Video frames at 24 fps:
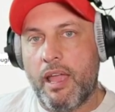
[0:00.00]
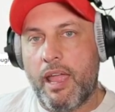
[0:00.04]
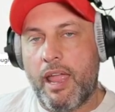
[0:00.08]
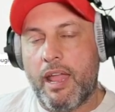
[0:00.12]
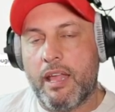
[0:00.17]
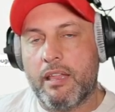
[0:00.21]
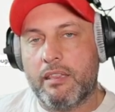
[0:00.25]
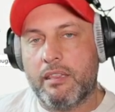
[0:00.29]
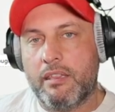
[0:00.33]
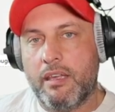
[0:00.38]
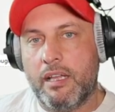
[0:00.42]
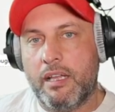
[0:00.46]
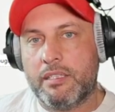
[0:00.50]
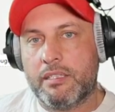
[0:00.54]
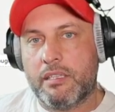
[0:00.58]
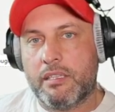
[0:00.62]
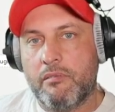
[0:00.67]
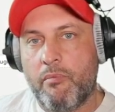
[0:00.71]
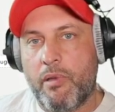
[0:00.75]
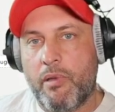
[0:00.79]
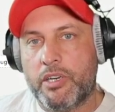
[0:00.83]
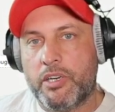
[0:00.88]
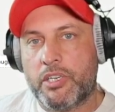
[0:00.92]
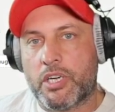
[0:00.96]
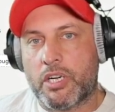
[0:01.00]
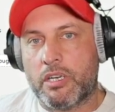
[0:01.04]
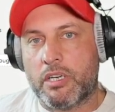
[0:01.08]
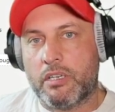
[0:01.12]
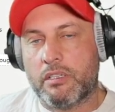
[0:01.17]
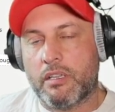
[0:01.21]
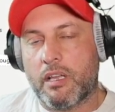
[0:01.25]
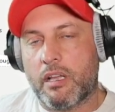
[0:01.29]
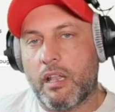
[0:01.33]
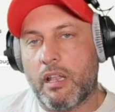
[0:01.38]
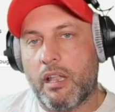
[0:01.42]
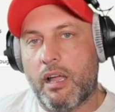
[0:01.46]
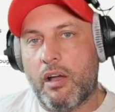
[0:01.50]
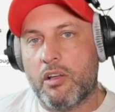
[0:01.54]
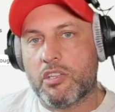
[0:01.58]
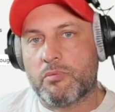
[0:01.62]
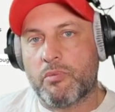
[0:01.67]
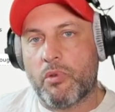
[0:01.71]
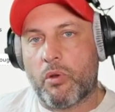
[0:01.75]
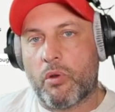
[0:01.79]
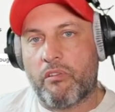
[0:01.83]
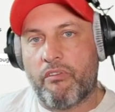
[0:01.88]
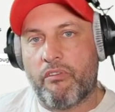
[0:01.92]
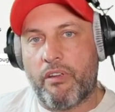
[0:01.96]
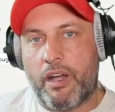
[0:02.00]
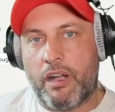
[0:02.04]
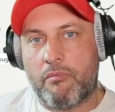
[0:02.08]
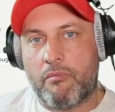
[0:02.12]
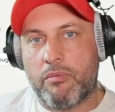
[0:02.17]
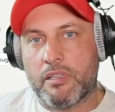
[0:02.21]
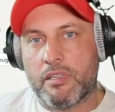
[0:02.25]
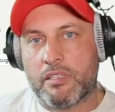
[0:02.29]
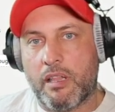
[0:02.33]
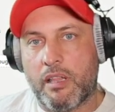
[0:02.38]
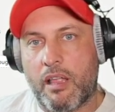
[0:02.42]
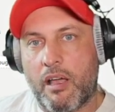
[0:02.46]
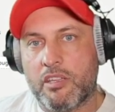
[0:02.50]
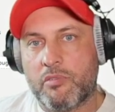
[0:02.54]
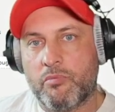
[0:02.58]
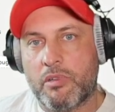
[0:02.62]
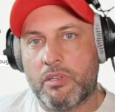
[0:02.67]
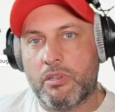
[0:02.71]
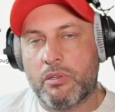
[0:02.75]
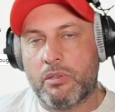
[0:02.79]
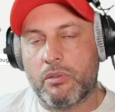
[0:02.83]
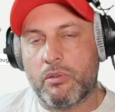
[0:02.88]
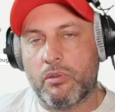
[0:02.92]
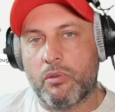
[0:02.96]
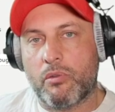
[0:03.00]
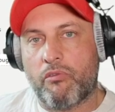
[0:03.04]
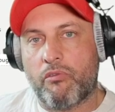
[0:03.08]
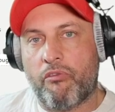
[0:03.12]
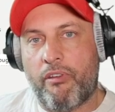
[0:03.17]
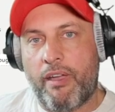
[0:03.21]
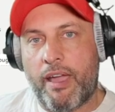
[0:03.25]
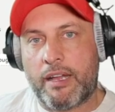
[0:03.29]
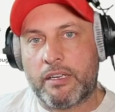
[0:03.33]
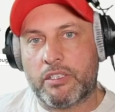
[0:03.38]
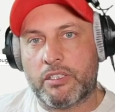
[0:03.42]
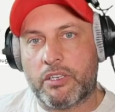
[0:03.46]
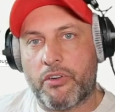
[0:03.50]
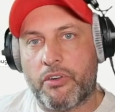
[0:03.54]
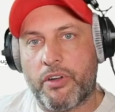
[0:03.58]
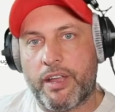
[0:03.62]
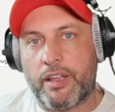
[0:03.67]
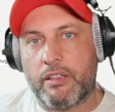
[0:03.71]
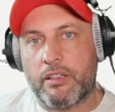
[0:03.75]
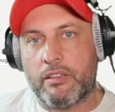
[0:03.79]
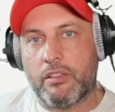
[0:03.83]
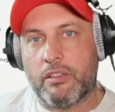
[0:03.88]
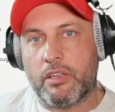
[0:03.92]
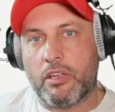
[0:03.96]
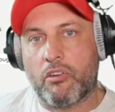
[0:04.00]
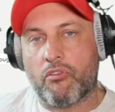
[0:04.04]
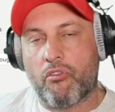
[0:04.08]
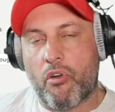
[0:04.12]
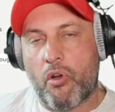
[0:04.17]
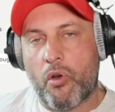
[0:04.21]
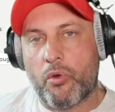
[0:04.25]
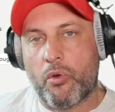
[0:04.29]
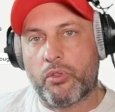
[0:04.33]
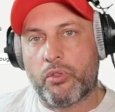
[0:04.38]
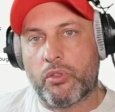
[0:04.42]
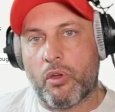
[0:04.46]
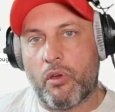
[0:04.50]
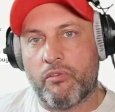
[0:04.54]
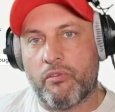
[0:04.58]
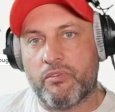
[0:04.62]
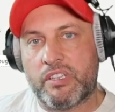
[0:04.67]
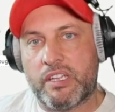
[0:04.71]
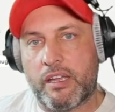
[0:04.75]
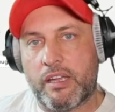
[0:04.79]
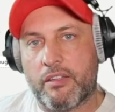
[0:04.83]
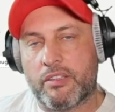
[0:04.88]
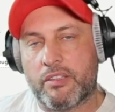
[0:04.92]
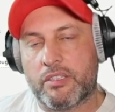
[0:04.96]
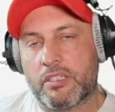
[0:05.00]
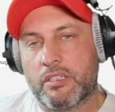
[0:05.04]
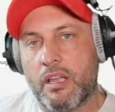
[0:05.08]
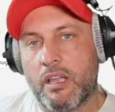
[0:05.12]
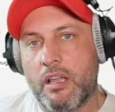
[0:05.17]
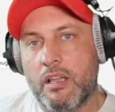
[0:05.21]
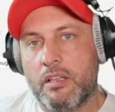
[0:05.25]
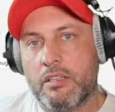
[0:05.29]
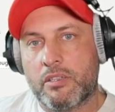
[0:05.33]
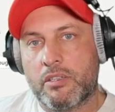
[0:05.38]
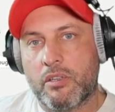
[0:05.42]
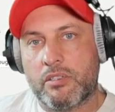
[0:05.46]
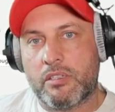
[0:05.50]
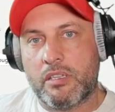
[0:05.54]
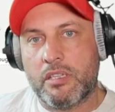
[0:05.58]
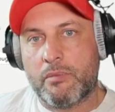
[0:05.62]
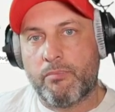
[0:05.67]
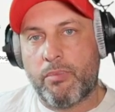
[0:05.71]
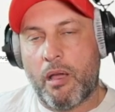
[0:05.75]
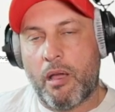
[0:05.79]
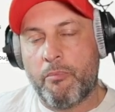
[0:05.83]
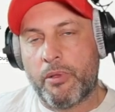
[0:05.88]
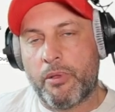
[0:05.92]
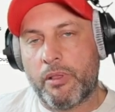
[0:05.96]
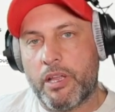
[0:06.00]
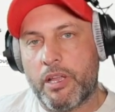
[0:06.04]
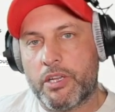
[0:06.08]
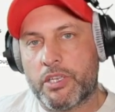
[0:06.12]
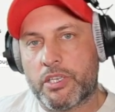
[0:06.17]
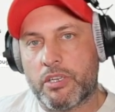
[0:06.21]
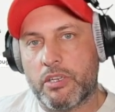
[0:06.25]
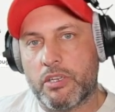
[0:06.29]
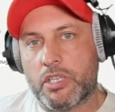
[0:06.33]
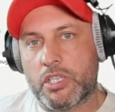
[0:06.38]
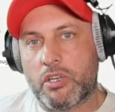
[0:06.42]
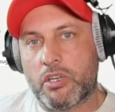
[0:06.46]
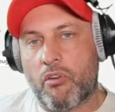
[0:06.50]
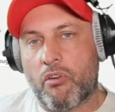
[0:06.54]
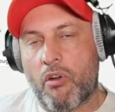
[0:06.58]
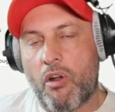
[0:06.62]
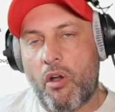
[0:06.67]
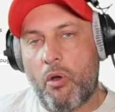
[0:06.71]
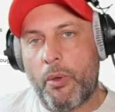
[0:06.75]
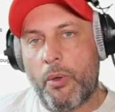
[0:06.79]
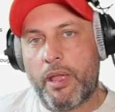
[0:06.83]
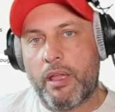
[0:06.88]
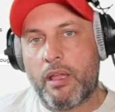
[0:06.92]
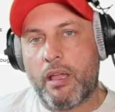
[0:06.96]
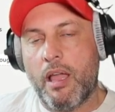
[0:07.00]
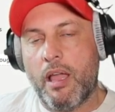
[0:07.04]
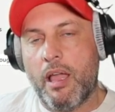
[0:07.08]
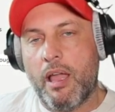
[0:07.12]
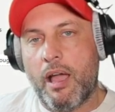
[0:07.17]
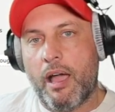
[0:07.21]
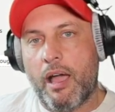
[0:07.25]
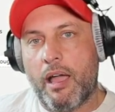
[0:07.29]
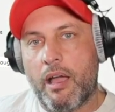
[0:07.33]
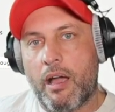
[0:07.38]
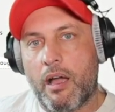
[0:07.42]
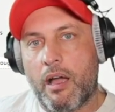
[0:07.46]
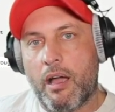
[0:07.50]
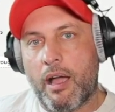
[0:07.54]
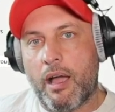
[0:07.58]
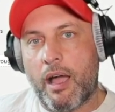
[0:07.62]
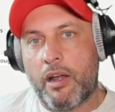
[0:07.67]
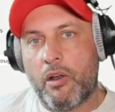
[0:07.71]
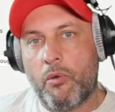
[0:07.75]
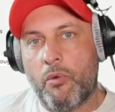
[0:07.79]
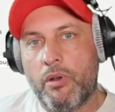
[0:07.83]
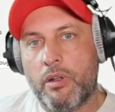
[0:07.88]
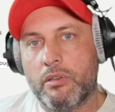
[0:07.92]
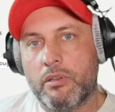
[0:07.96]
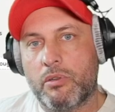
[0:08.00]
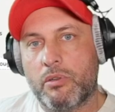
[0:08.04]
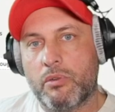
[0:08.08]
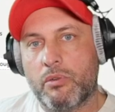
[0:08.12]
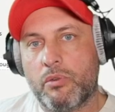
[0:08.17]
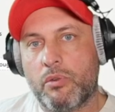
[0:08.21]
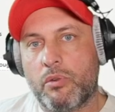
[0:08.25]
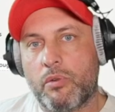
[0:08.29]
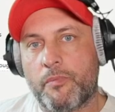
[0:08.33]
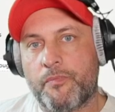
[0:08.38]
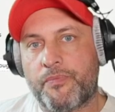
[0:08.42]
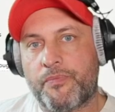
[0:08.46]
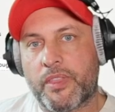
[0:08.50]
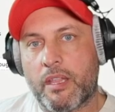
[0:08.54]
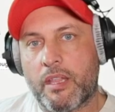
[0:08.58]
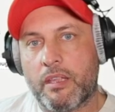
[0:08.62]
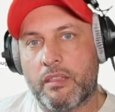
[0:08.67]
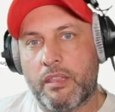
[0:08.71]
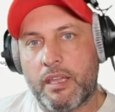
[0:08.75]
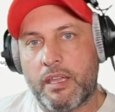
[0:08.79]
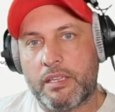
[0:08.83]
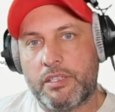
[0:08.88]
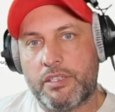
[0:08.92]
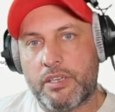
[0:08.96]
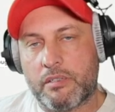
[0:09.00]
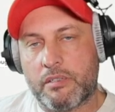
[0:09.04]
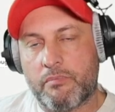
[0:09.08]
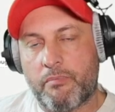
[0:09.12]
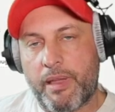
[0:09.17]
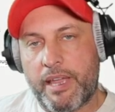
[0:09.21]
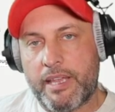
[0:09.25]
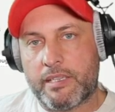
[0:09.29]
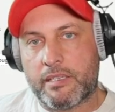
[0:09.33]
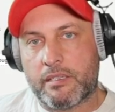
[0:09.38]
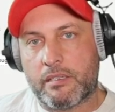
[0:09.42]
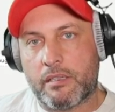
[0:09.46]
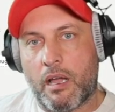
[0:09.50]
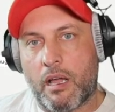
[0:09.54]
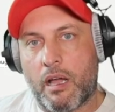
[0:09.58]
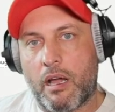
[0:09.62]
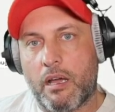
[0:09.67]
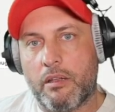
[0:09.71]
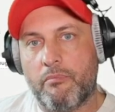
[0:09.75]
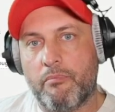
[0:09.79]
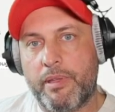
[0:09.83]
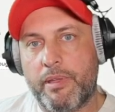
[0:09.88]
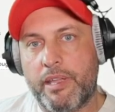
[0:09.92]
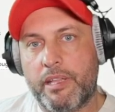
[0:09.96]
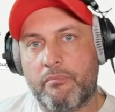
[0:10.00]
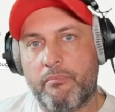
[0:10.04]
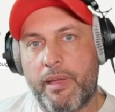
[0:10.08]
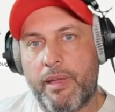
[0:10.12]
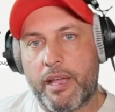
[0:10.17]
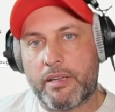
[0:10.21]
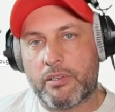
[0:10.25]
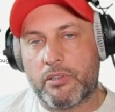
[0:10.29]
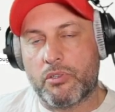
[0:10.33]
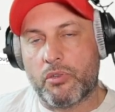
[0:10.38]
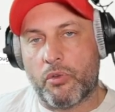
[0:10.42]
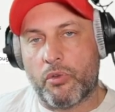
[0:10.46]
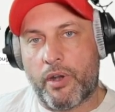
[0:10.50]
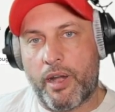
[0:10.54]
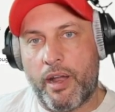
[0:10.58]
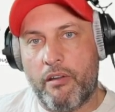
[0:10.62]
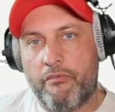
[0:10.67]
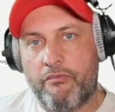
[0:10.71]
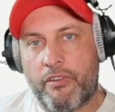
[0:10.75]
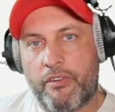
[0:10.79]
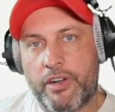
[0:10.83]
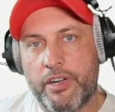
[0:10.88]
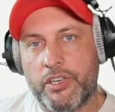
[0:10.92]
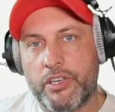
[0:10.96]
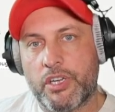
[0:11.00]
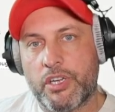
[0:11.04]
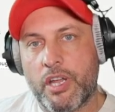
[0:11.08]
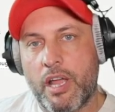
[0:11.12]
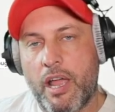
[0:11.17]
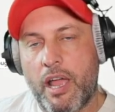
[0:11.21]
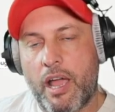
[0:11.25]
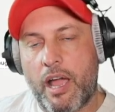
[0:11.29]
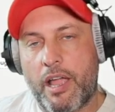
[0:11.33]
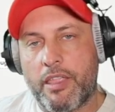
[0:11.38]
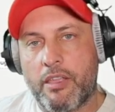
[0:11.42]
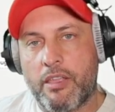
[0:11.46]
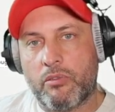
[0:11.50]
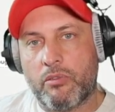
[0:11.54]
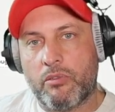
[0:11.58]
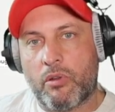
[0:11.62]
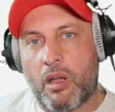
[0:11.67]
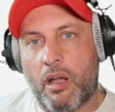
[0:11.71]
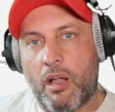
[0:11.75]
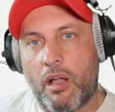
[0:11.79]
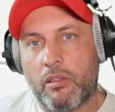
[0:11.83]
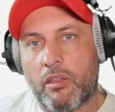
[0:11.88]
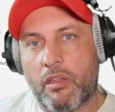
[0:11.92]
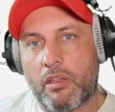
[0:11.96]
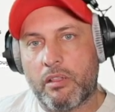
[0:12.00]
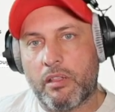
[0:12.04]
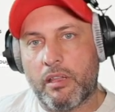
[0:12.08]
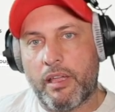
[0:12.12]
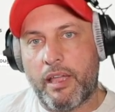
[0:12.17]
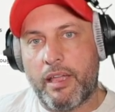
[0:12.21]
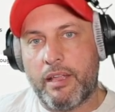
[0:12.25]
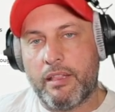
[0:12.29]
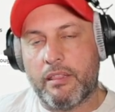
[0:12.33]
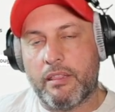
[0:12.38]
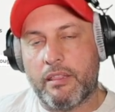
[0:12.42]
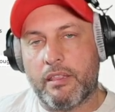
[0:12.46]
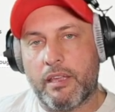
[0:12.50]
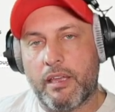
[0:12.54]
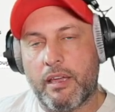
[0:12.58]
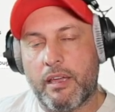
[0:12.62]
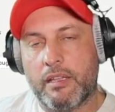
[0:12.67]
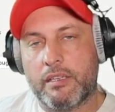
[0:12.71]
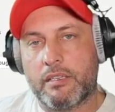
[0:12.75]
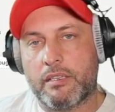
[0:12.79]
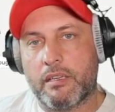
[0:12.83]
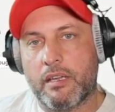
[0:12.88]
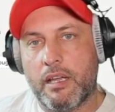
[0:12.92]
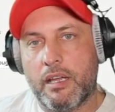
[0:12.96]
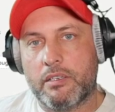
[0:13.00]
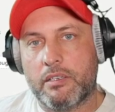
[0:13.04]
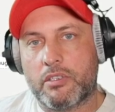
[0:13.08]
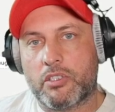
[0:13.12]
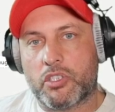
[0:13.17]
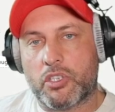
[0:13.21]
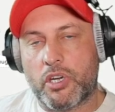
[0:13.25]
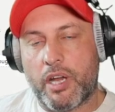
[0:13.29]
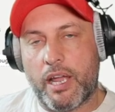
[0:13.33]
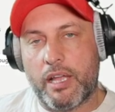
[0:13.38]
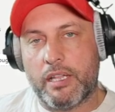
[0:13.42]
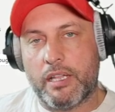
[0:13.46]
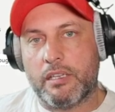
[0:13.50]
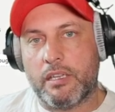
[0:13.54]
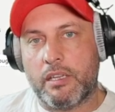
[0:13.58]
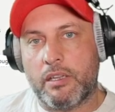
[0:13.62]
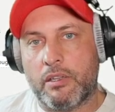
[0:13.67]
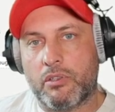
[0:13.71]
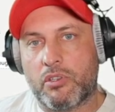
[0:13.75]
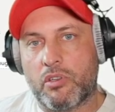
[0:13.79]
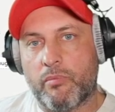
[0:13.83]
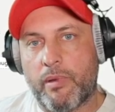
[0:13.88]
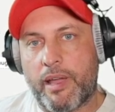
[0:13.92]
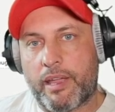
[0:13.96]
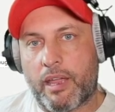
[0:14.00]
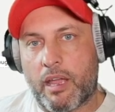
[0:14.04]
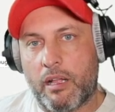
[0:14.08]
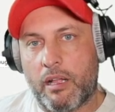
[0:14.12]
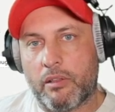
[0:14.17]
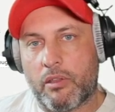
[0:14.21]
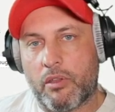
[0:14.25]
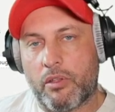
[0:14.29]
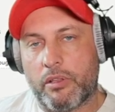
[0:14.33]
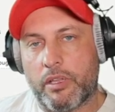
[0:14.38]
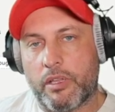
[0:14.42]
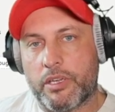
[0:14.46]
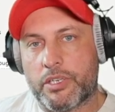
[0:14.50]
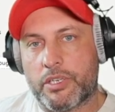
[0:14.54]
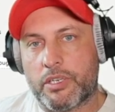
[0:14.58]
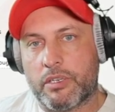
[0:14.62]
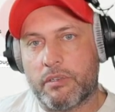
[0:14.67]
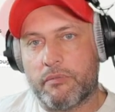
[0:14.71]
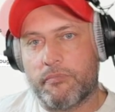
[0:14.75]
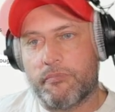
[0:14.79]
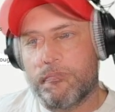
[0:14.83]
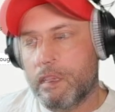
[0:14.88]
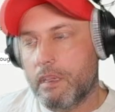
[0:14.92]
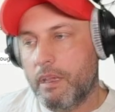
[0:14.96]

And that's the measure that allows me, or variables, allows me to factoring the growth of deaths. So since population is growing, uh, I don't want to do things just based on min, max, or average. I need to calculate that trend into my calculation.